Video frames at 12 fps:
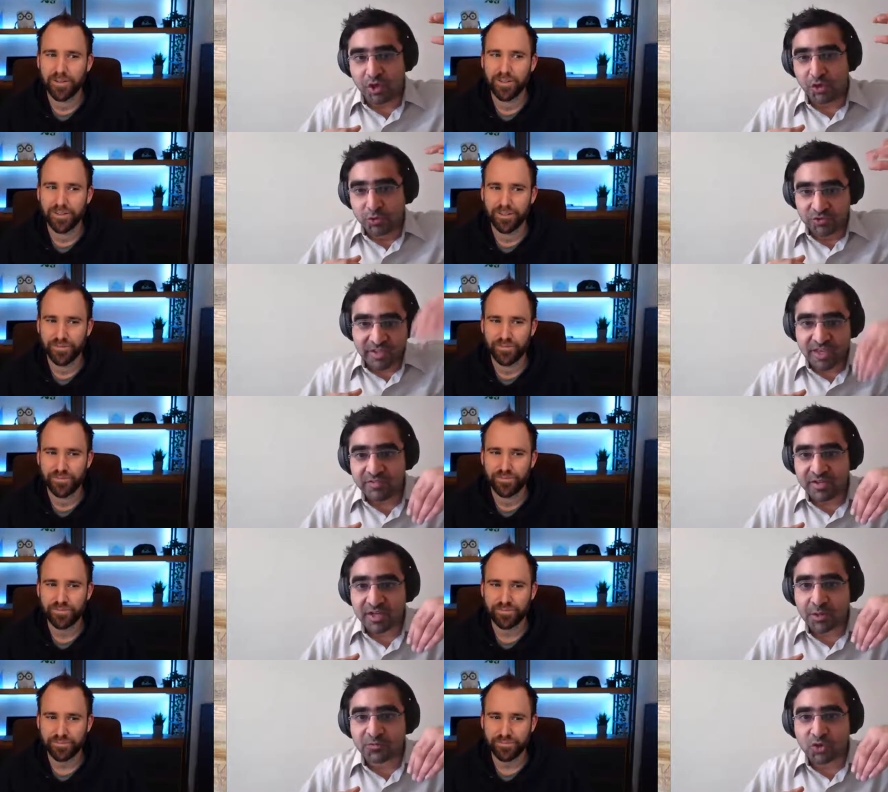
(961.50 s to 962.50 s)
Speaker 1: can use
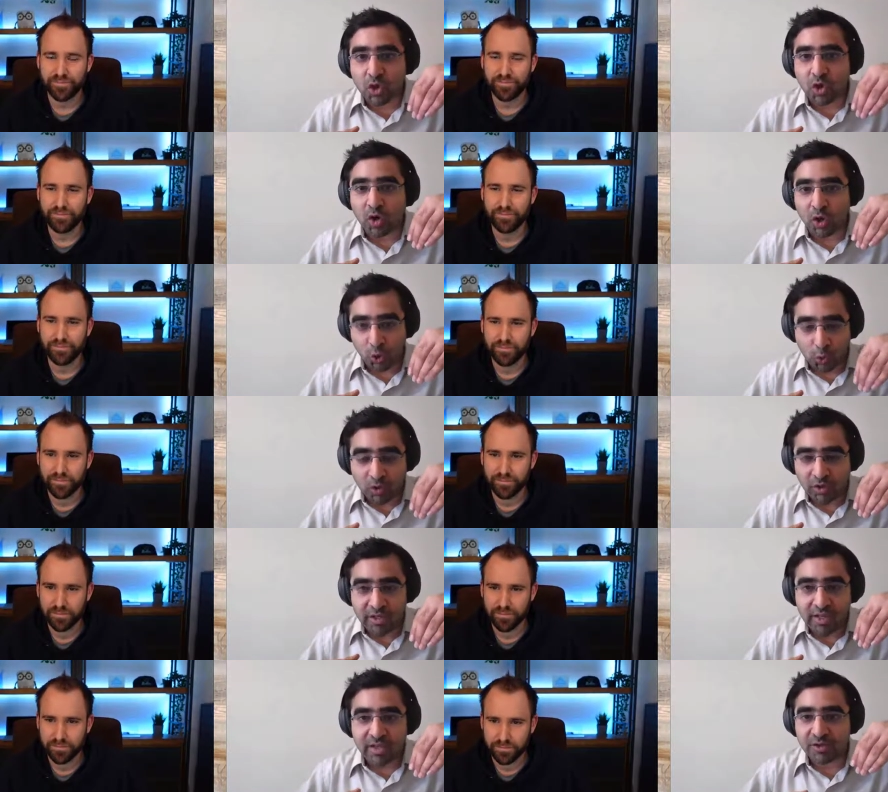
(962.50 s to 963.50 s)
Event Hubs or
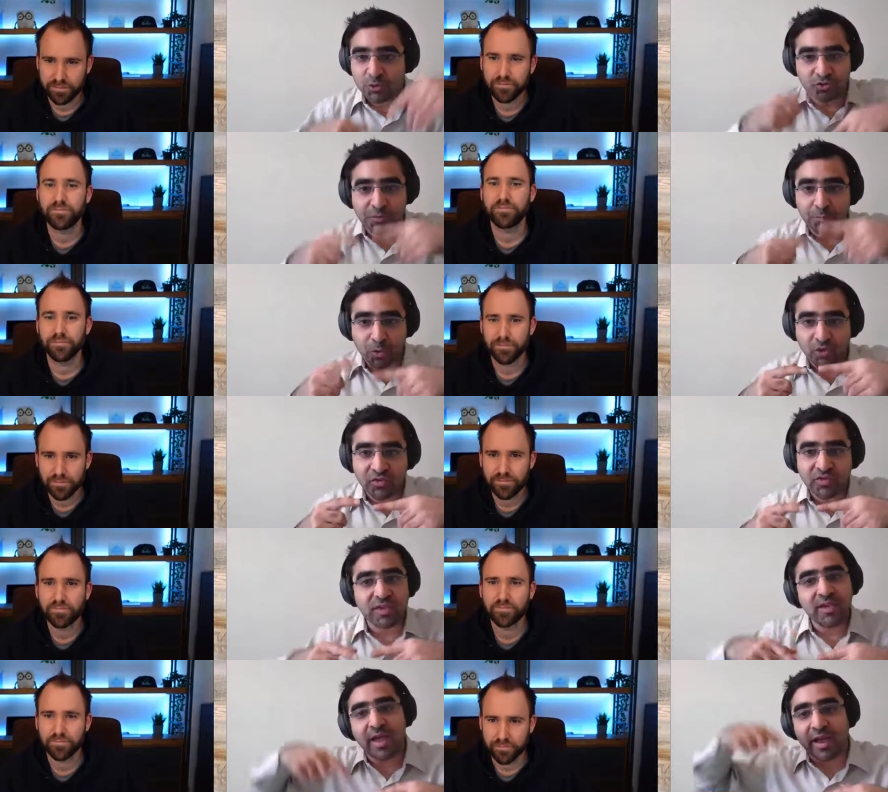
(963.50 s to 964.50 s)
locally do some
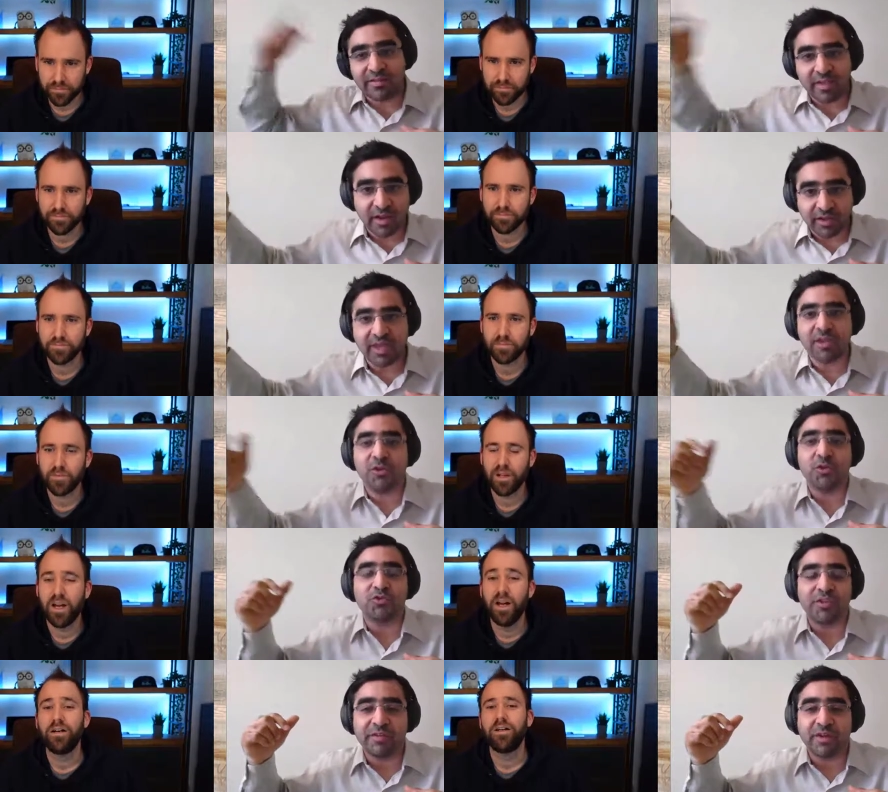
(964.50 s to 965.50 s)
processing, and then
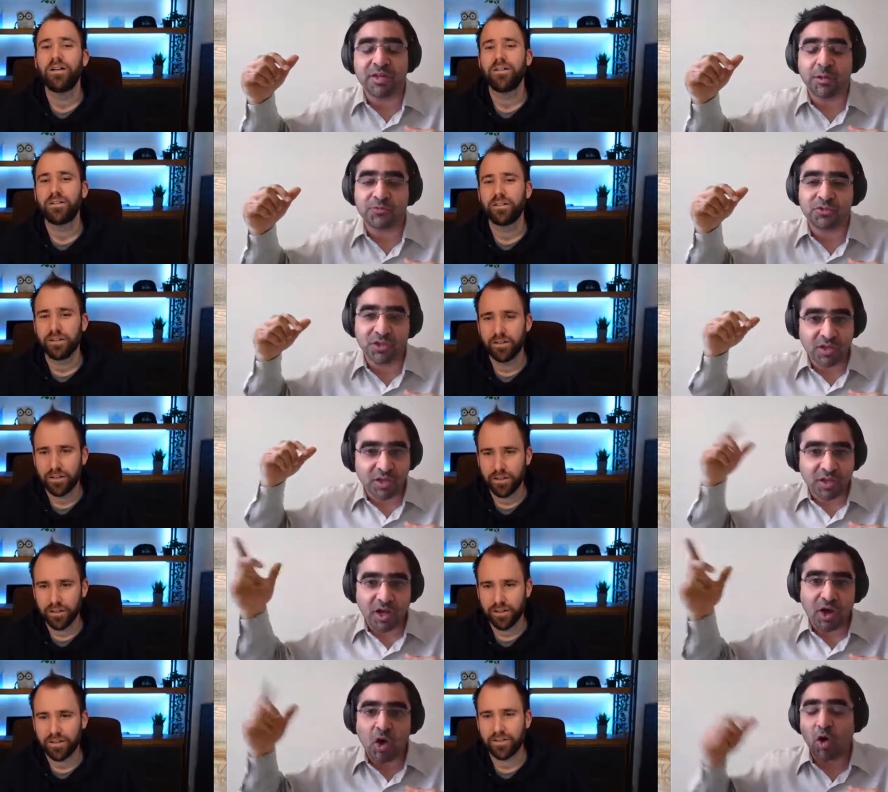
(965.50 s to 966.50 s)
again use Event Hubs
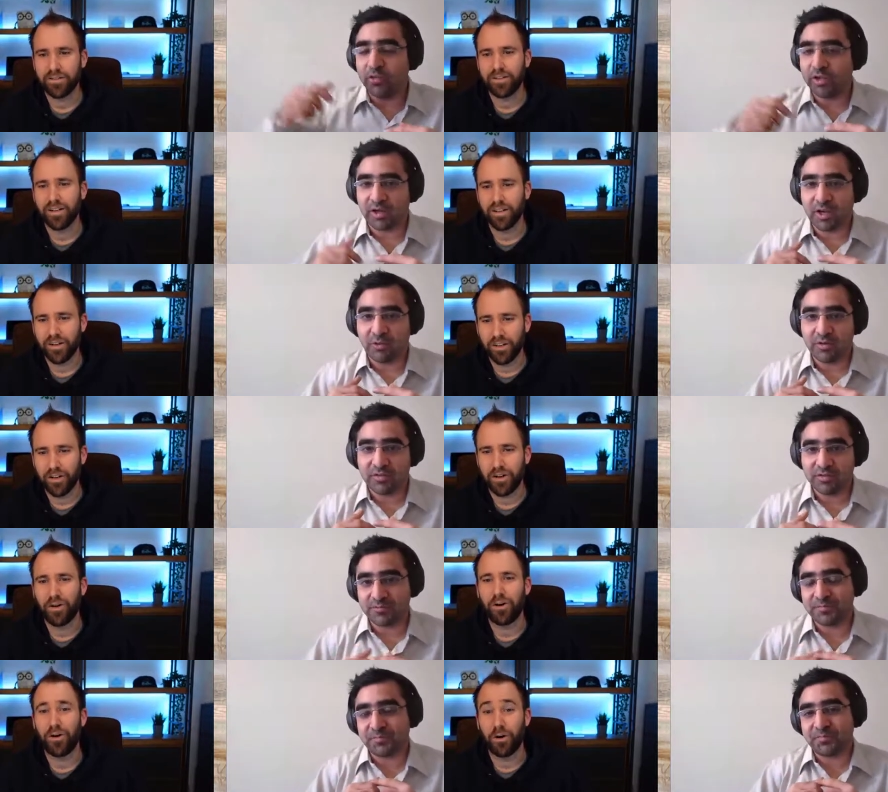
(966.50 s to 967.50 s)
uh, on the cloud.
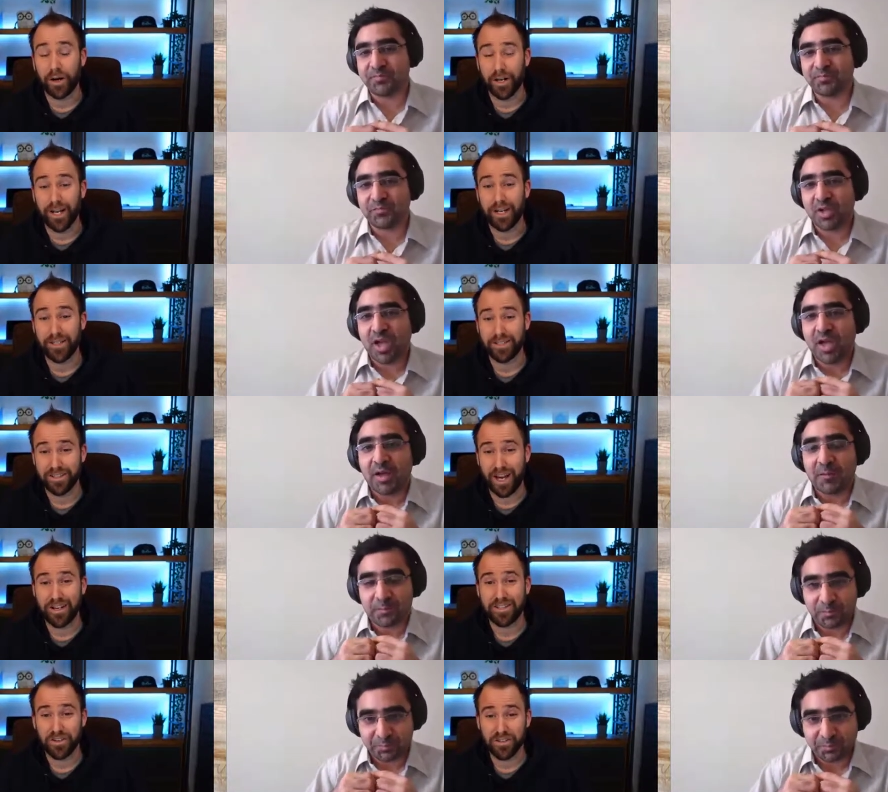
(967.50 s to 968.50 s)
Speaker 2: Okay, that is
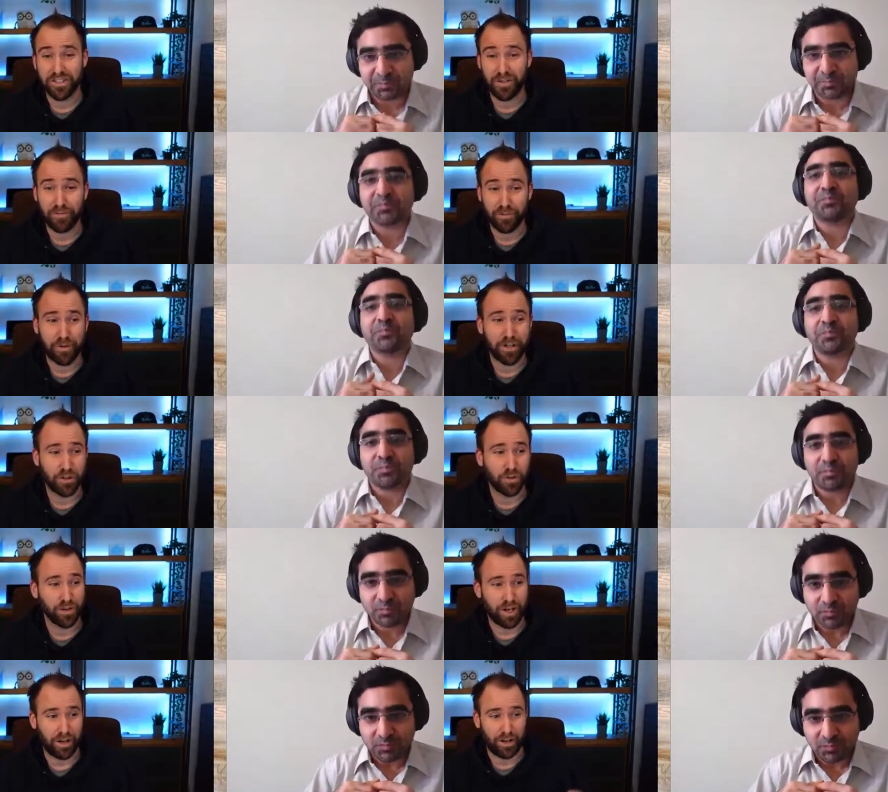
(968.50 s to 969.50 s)
that is also something pretty
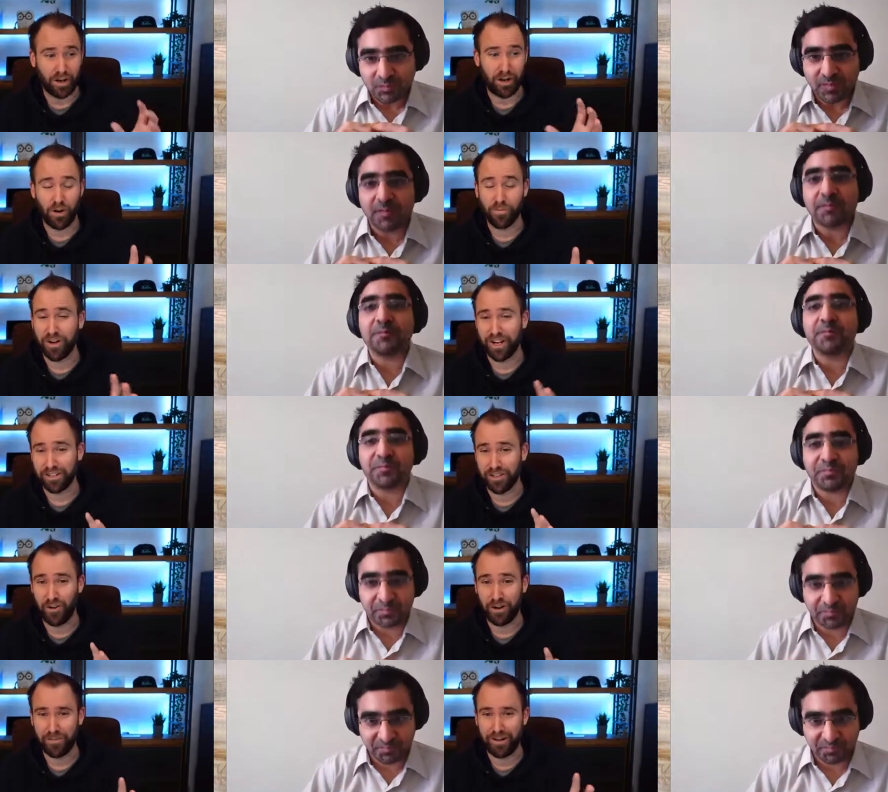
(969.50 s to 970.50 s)
cool, and I, I hope we can
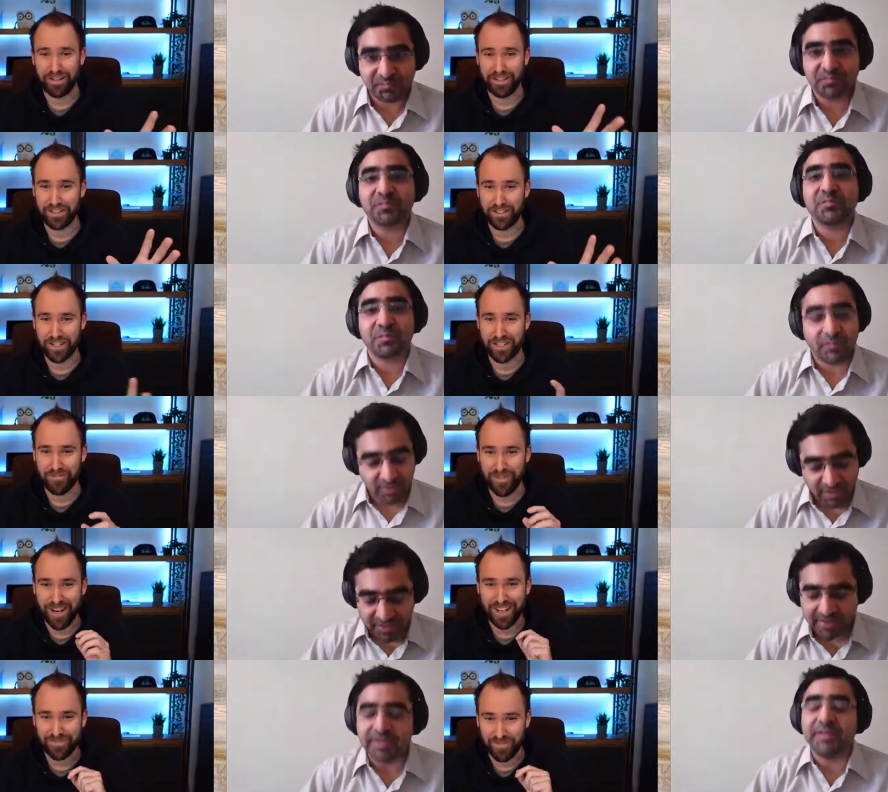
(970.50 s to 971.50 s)
talk about that in just a
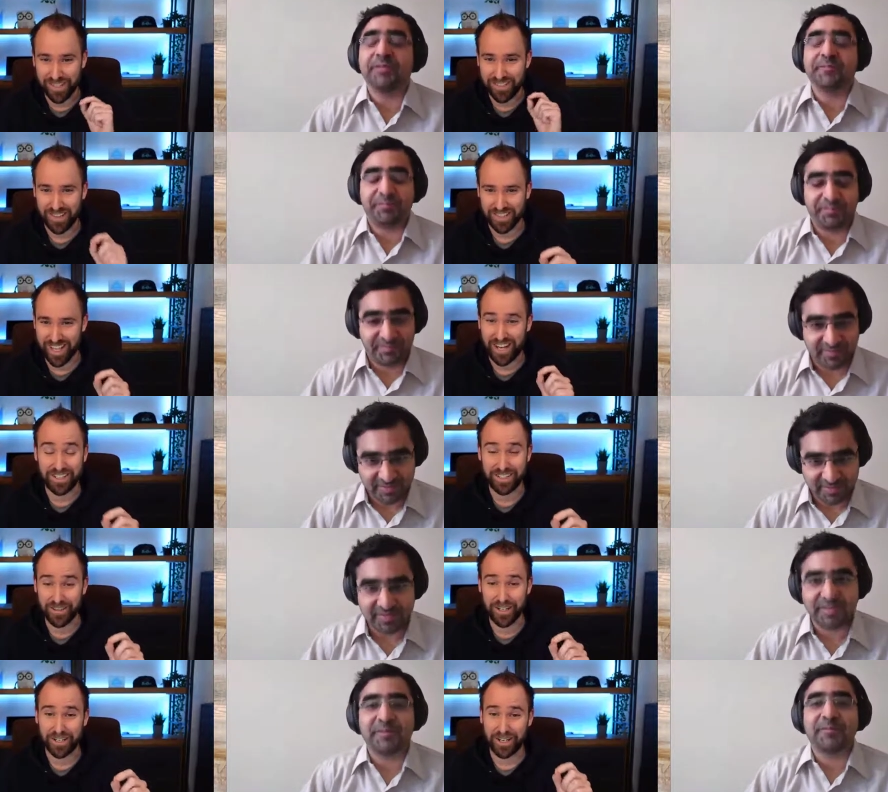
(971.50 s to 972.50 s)
minute, because that
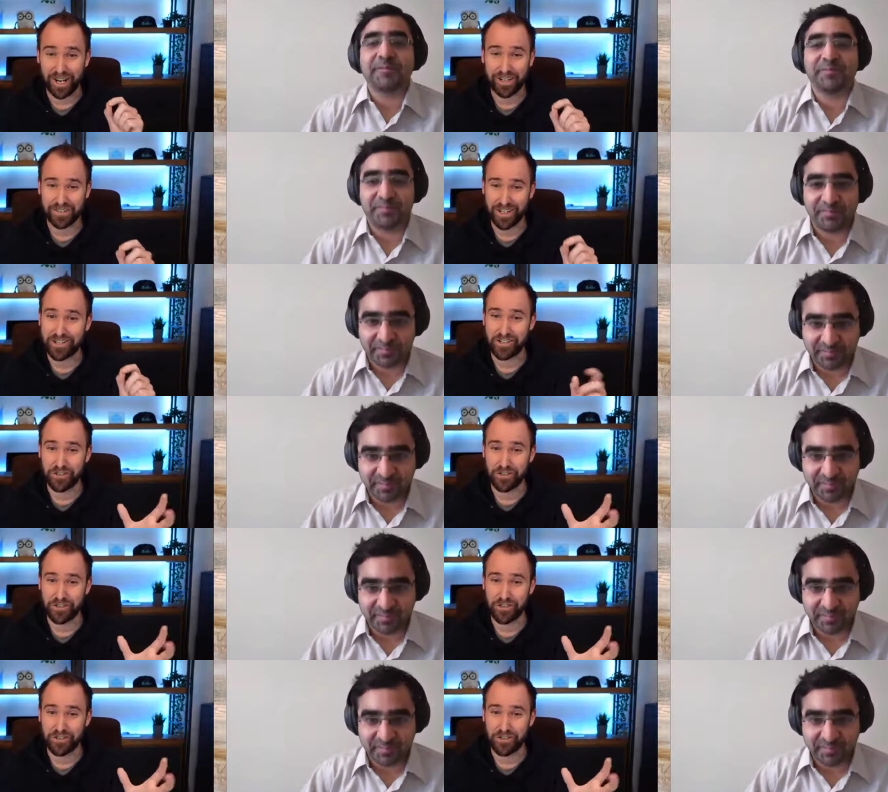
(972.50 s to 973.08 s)
is really like this